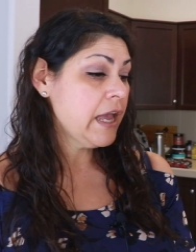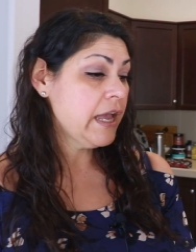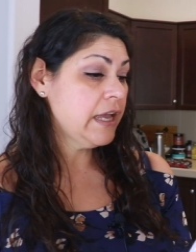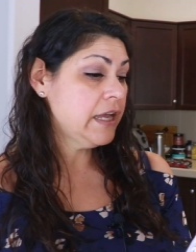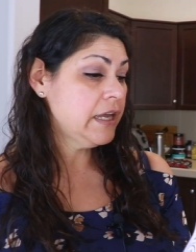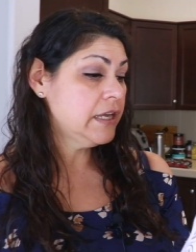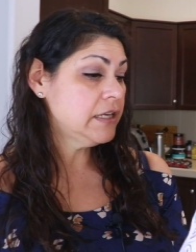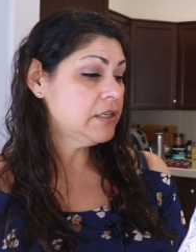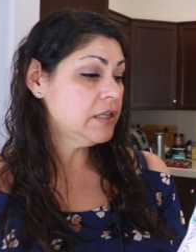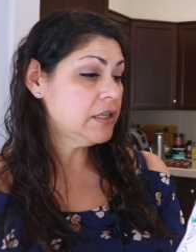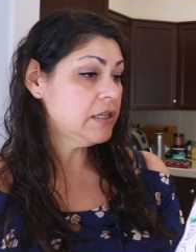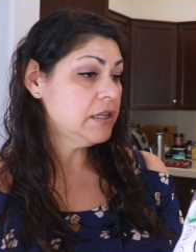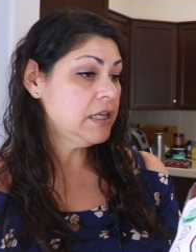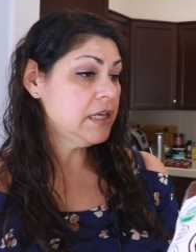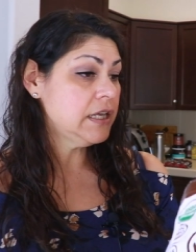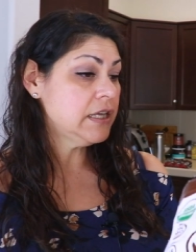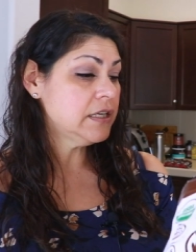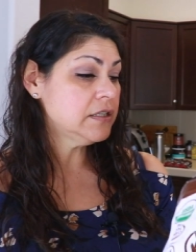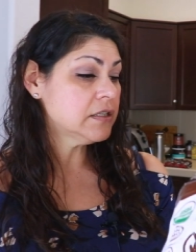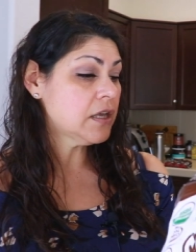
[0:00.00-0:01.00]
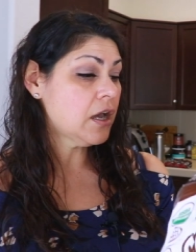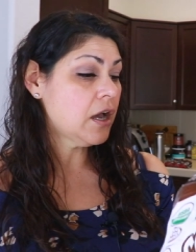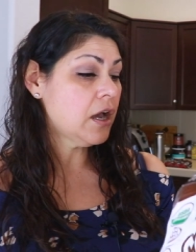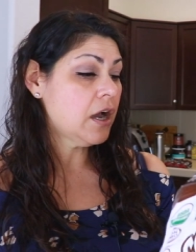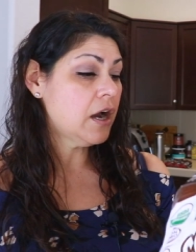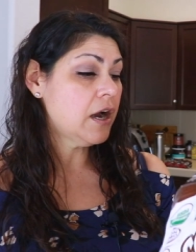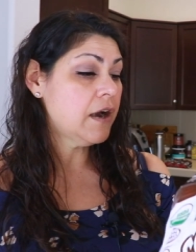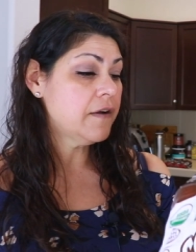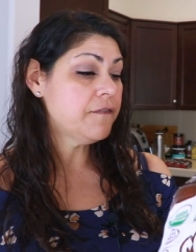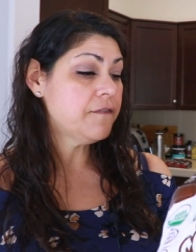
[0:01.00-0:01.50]
And these
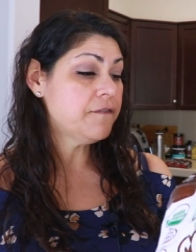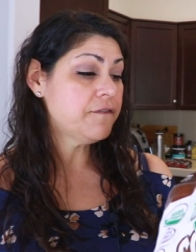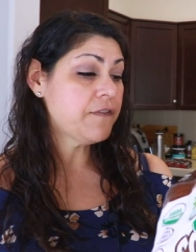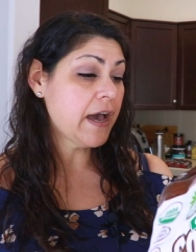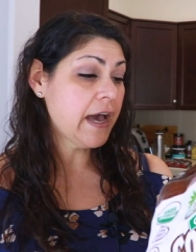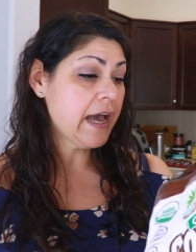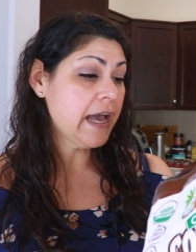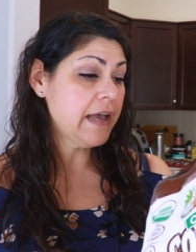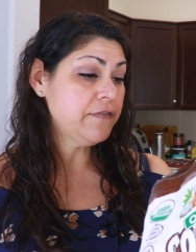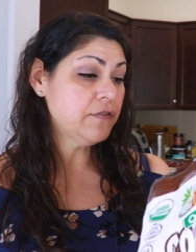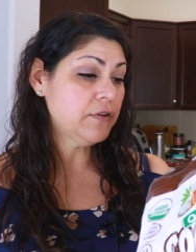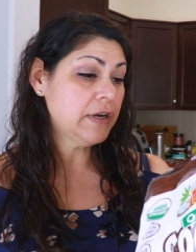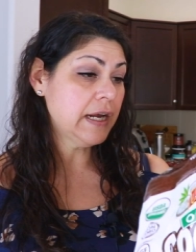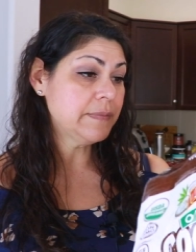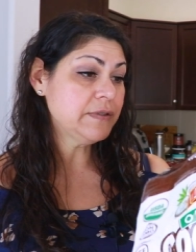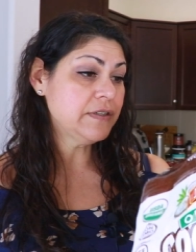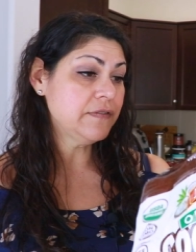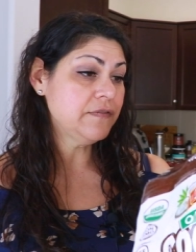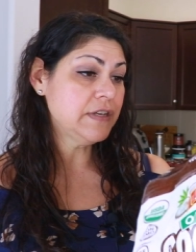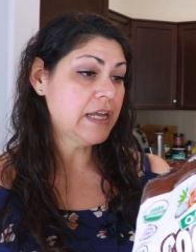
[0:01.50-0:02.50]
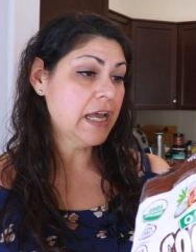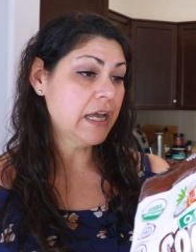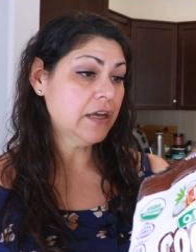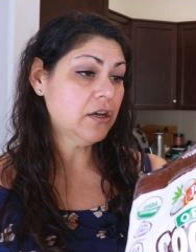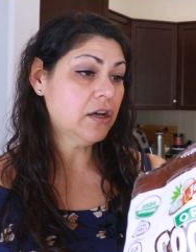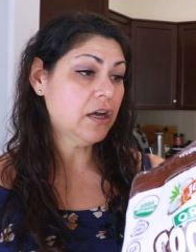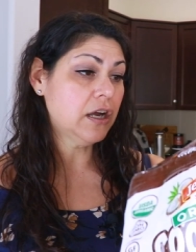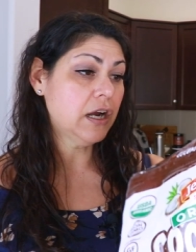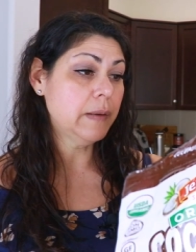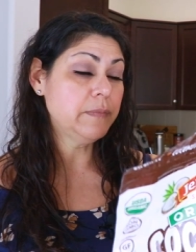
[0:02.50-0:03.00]
are five grams of net
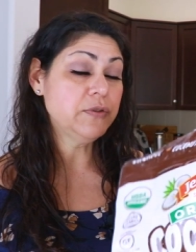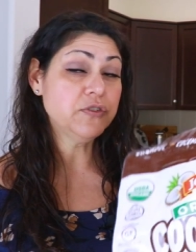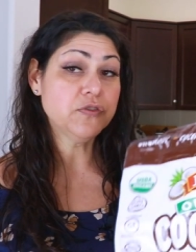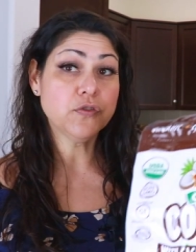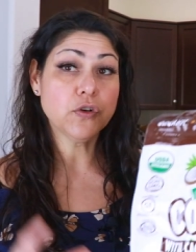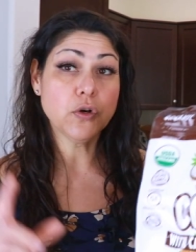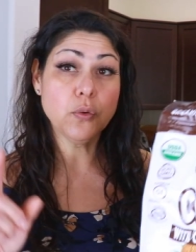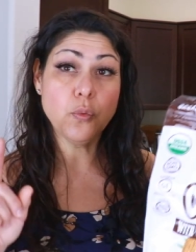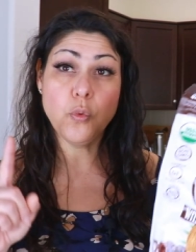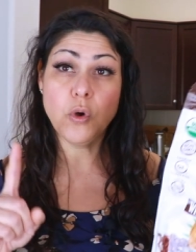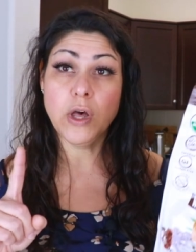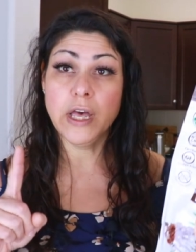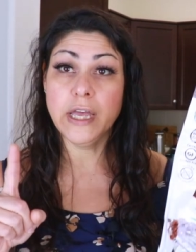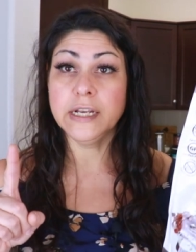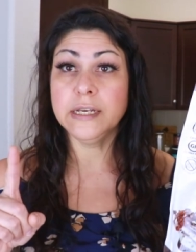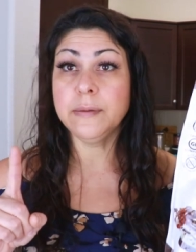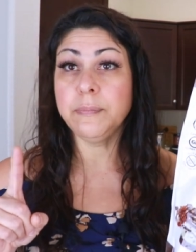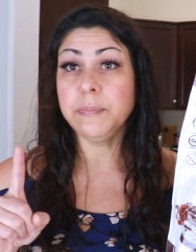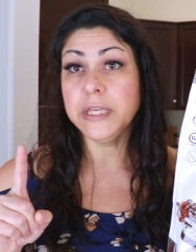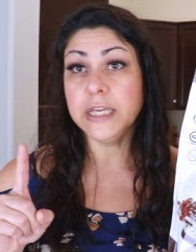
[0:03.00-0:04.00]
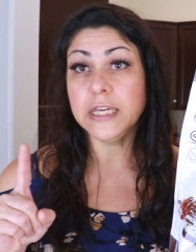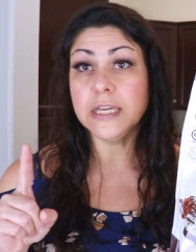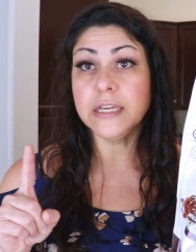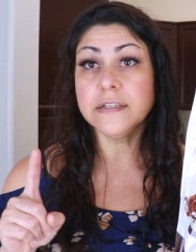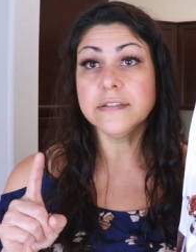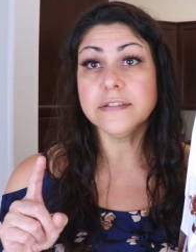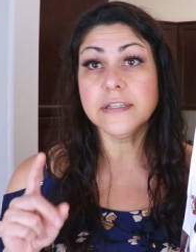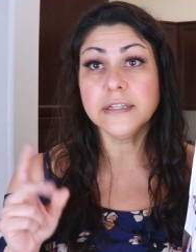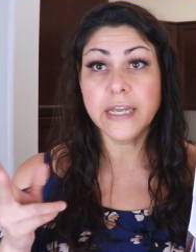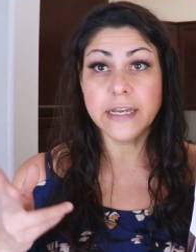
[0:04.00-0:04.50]
carbs for one
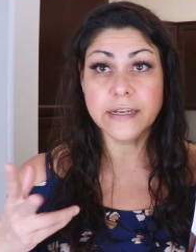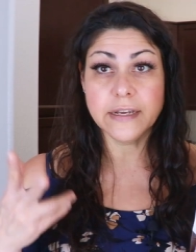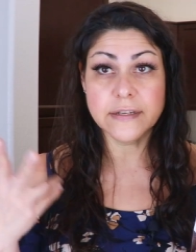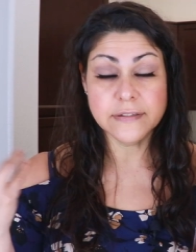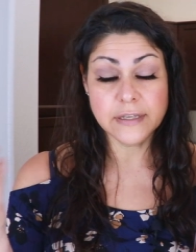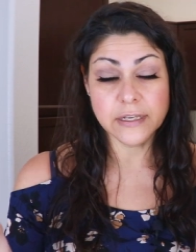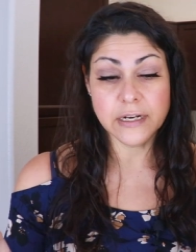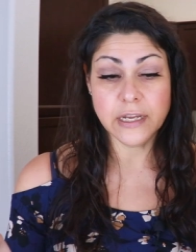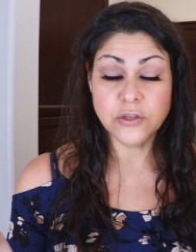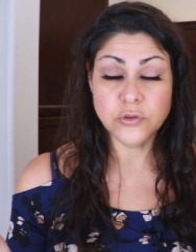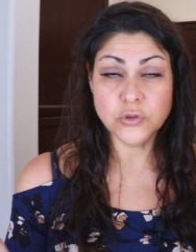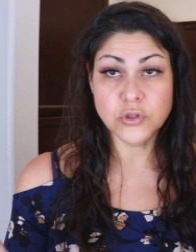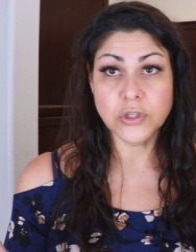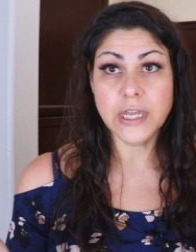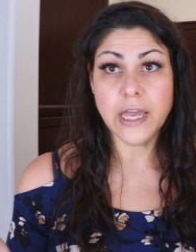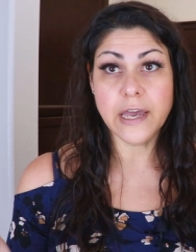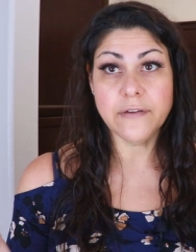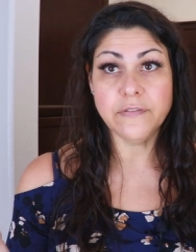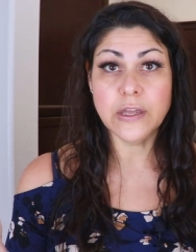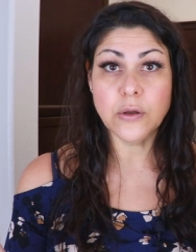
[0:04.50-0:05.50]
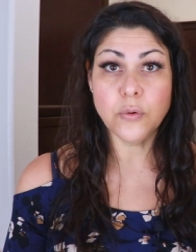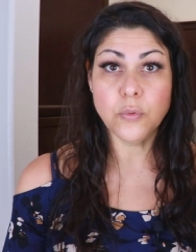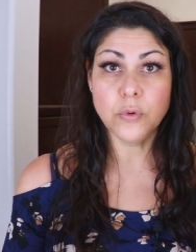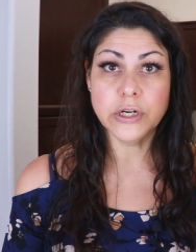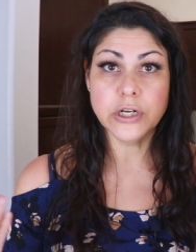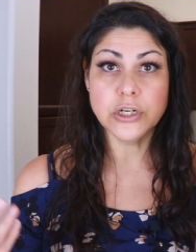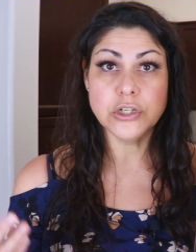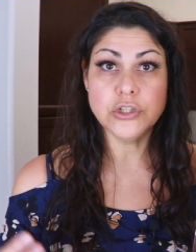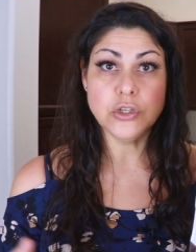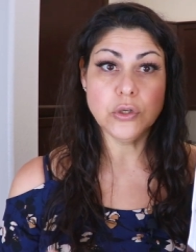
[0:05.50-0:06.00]
piece. And like I said, I usually have like
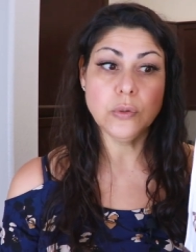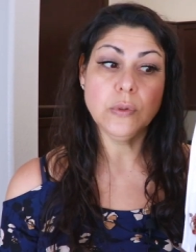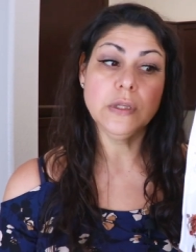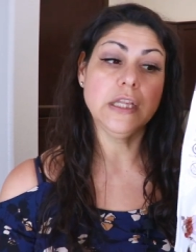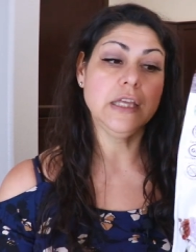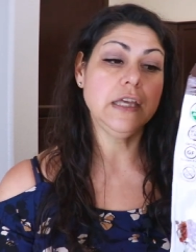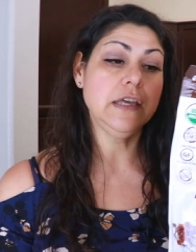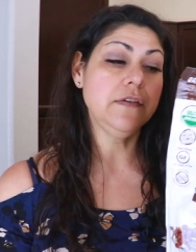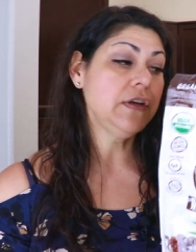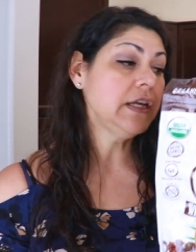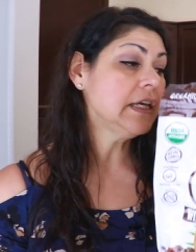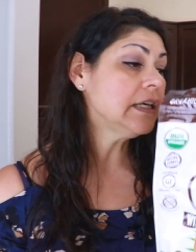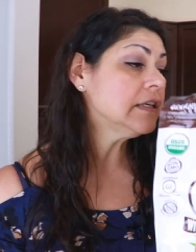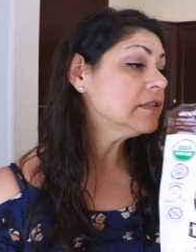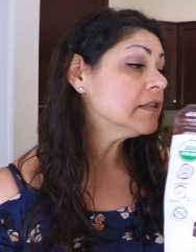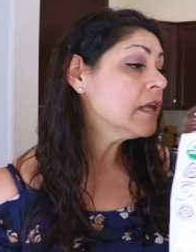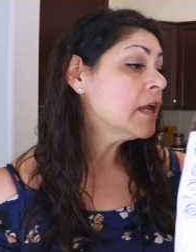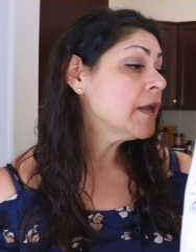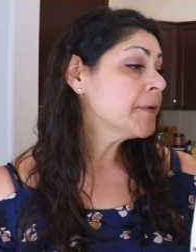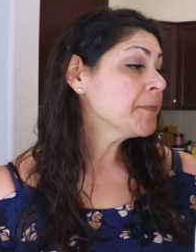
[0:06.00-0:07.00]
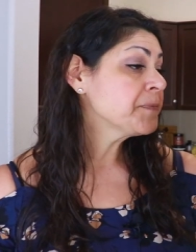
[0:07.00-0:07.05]
one or two in the evenings.